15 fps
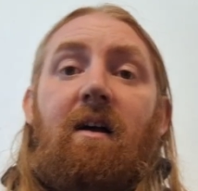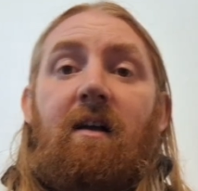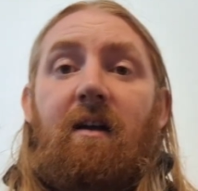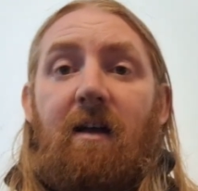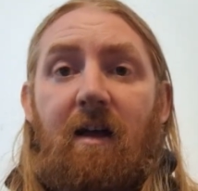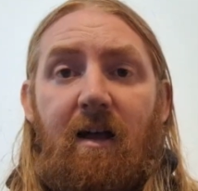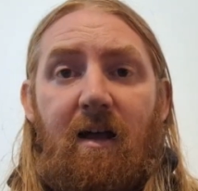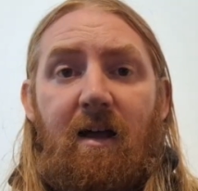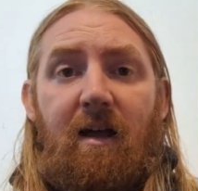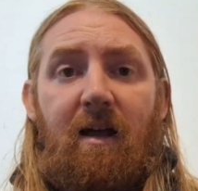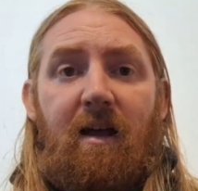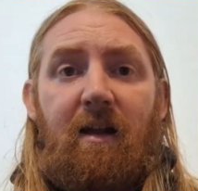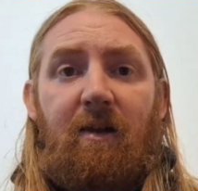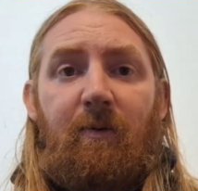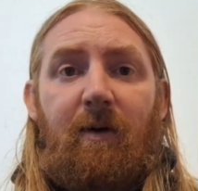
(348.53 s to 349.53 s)

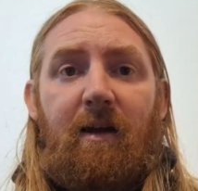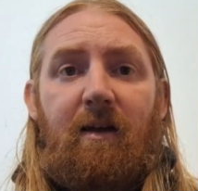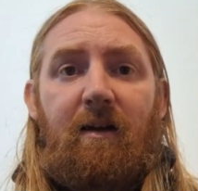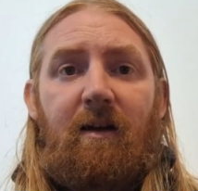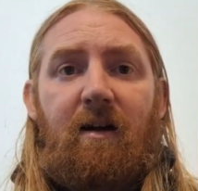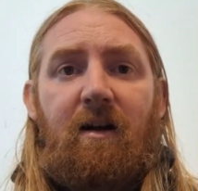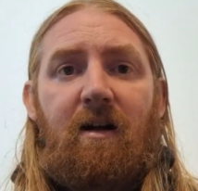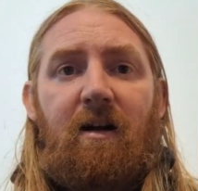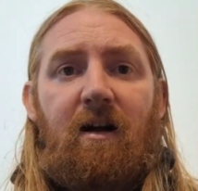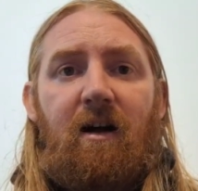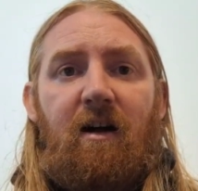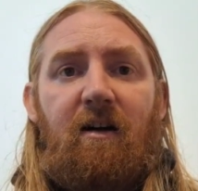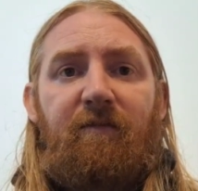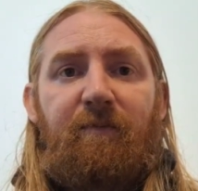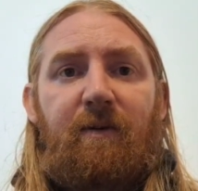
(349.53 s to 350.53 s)
Anyway, uh,
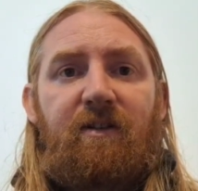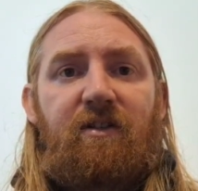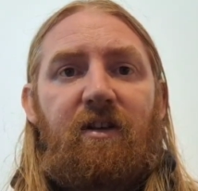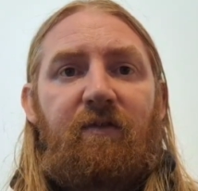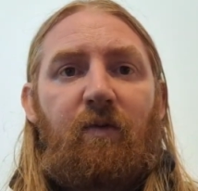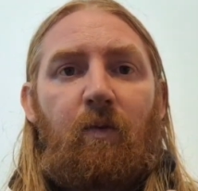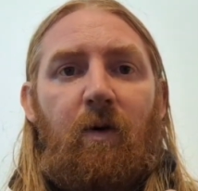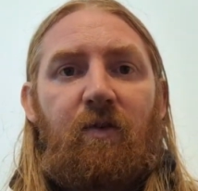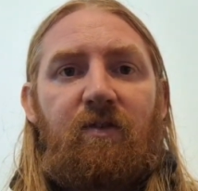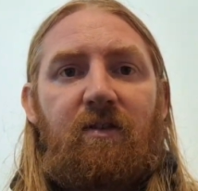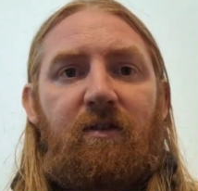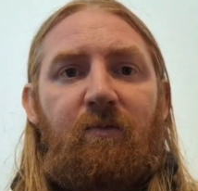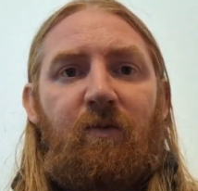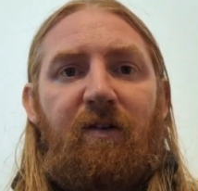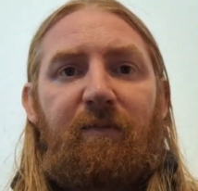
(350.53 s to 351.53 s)
I've been Shiva
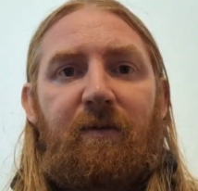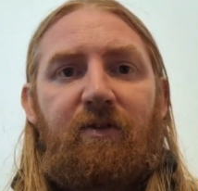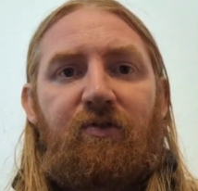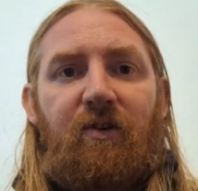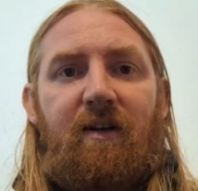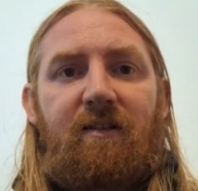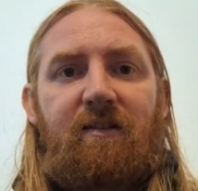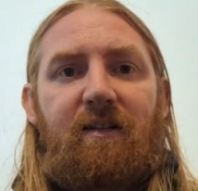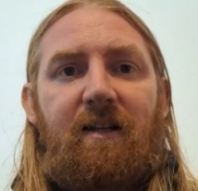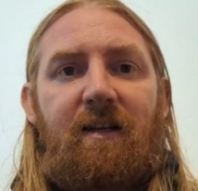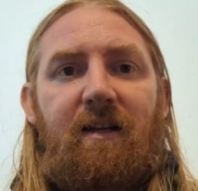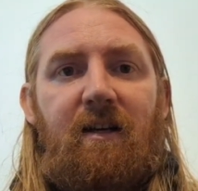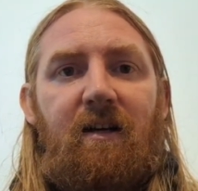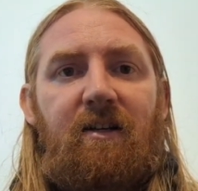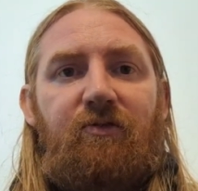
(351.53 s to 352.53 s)
Wilson. We've been trying to
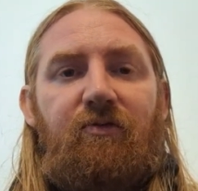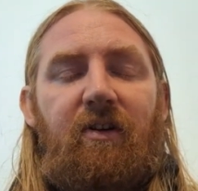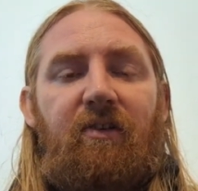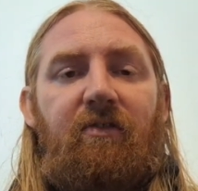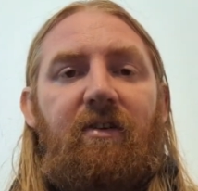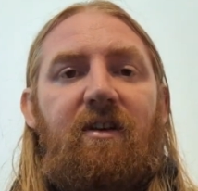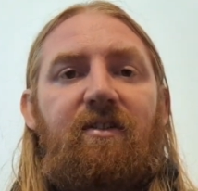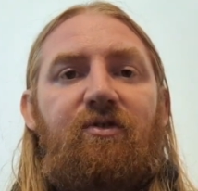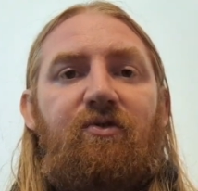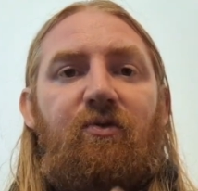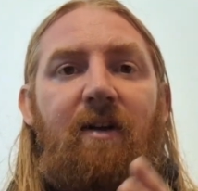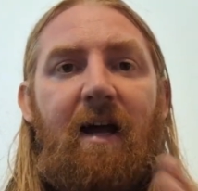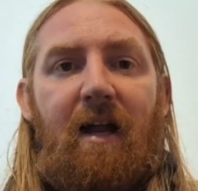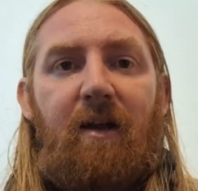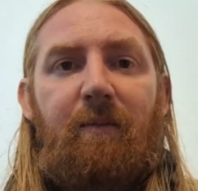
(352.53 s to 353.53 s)
legalize recreational
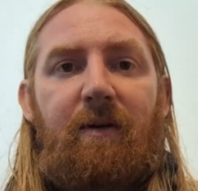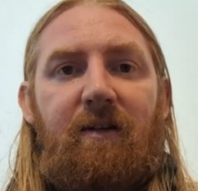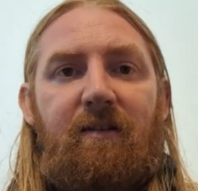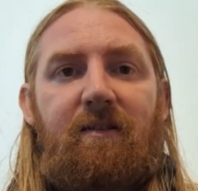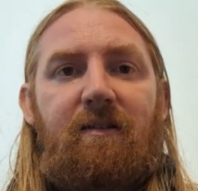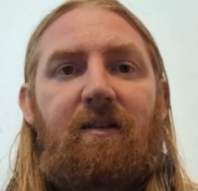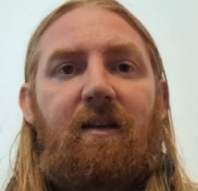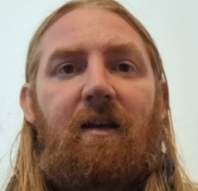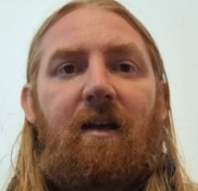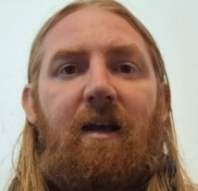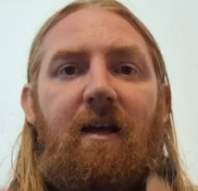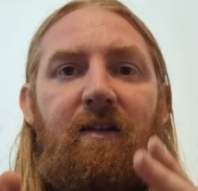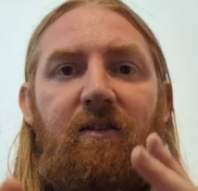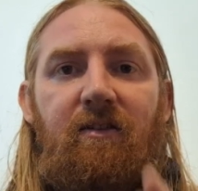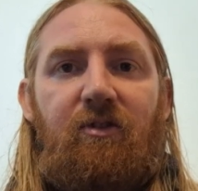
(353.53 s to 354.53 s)
cannabis
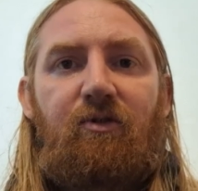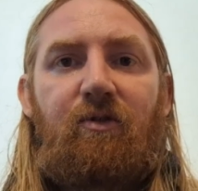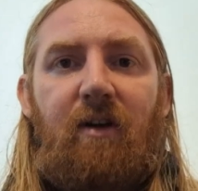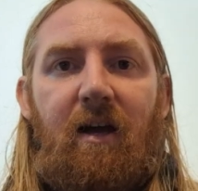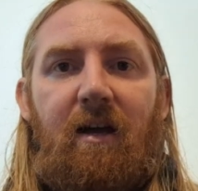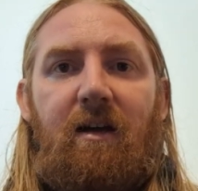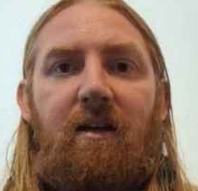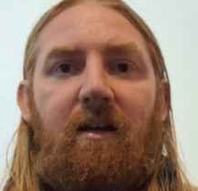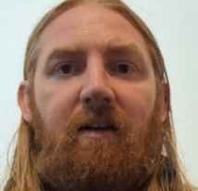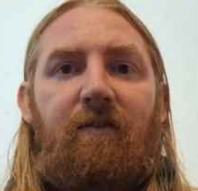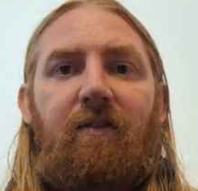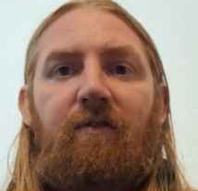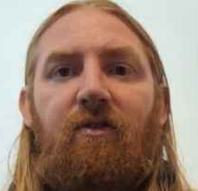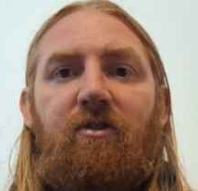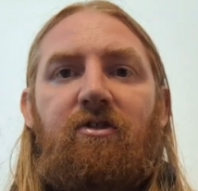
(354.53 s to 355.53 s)
in the UK. If
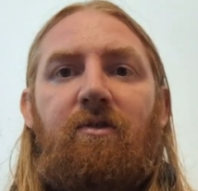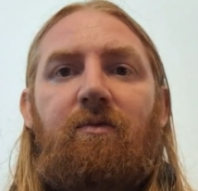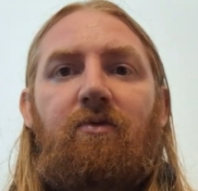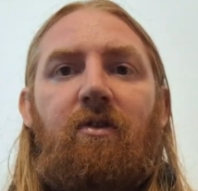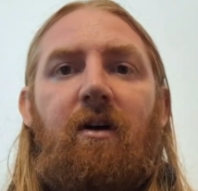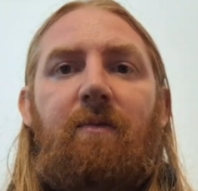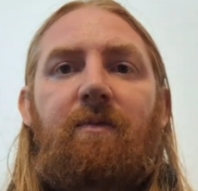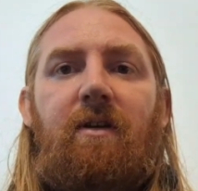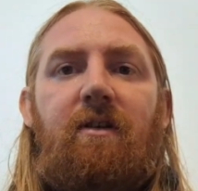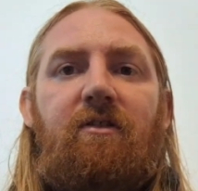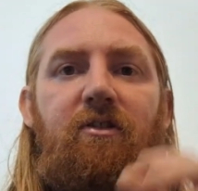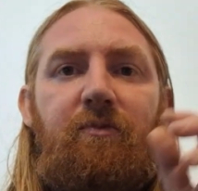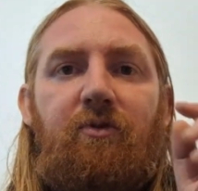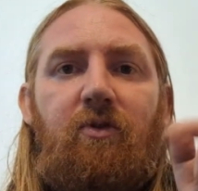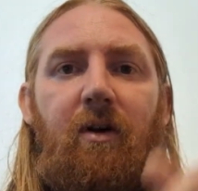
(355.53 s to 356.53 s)
you've not subscribed yet,
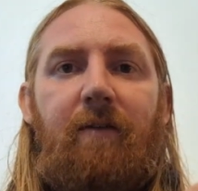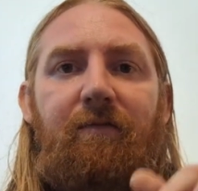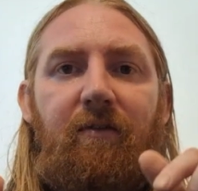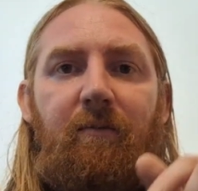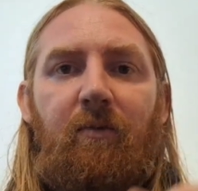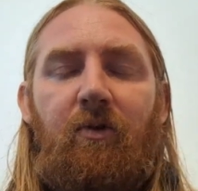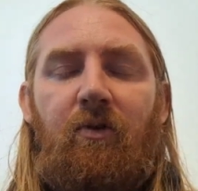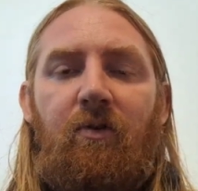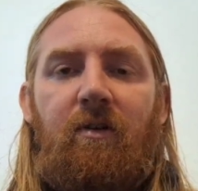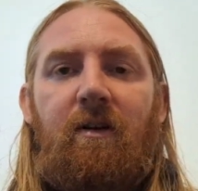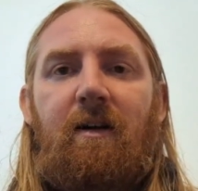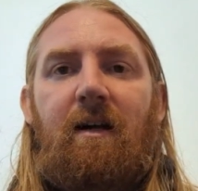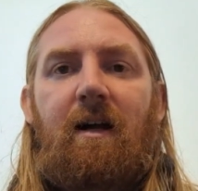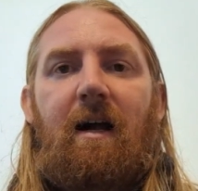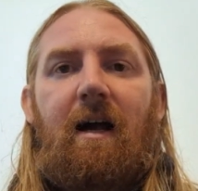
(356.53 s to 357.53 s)
subscribe for more,
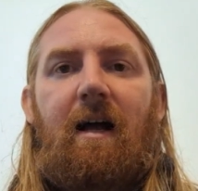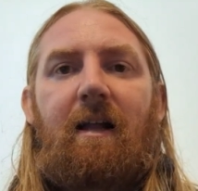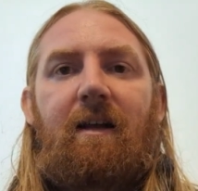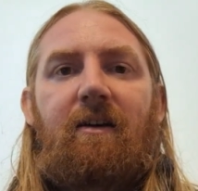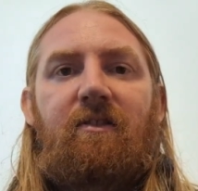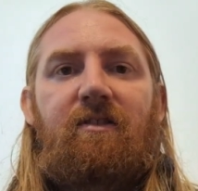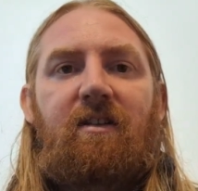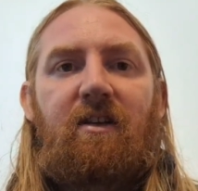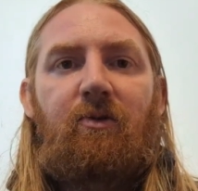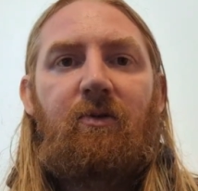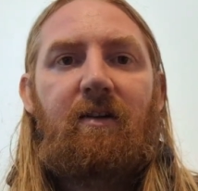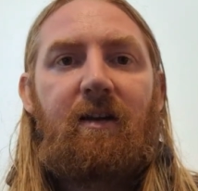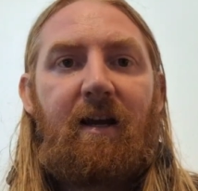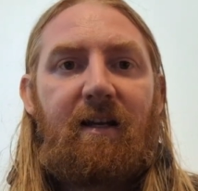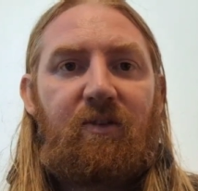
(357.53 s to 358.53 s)
and I'll see you in
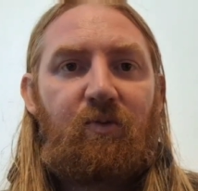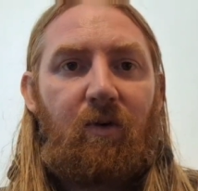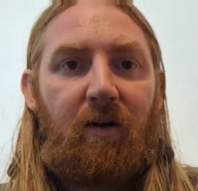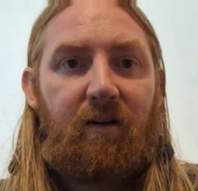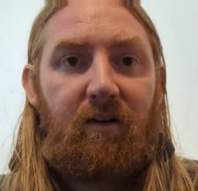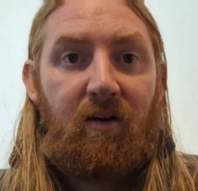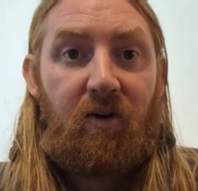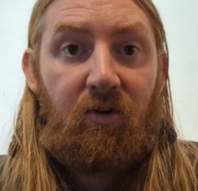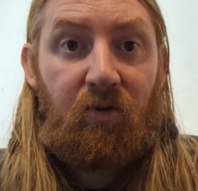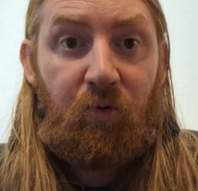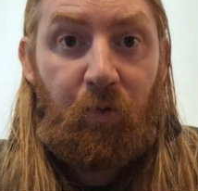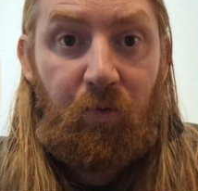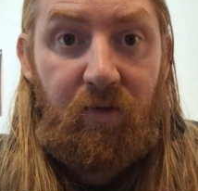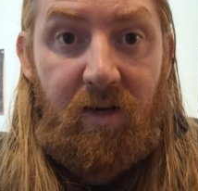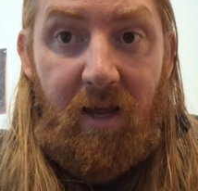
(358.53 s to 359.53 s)
the next one.
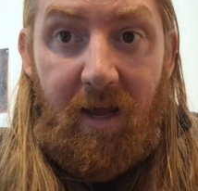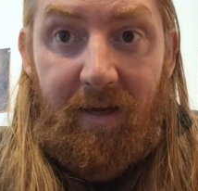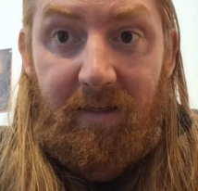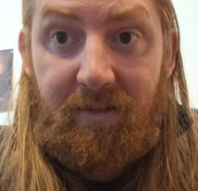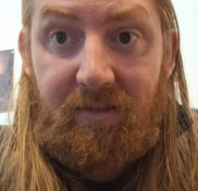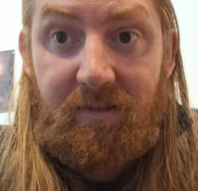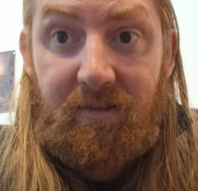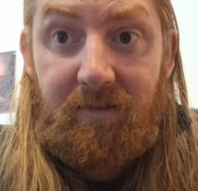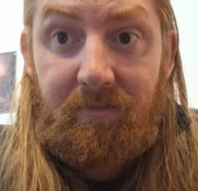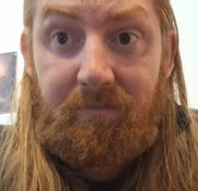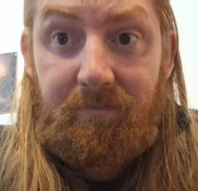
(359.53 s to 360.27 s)
Good night.